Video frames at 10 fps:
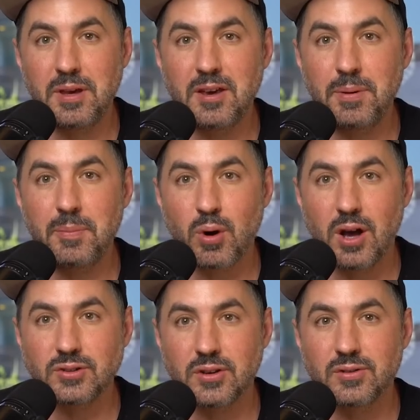PFP
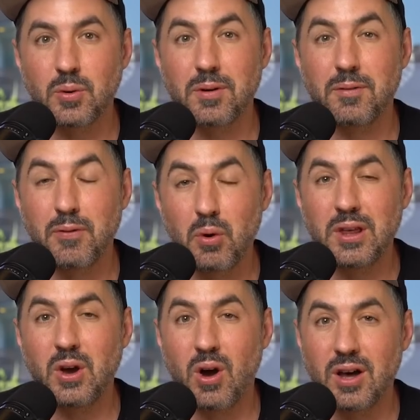projects going
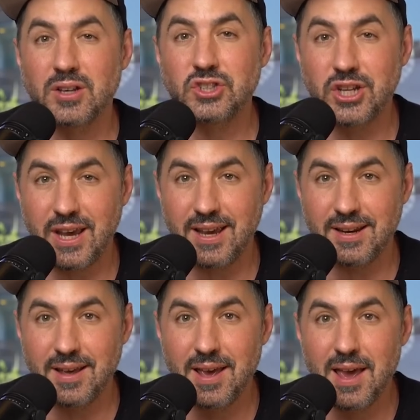fully on-chain,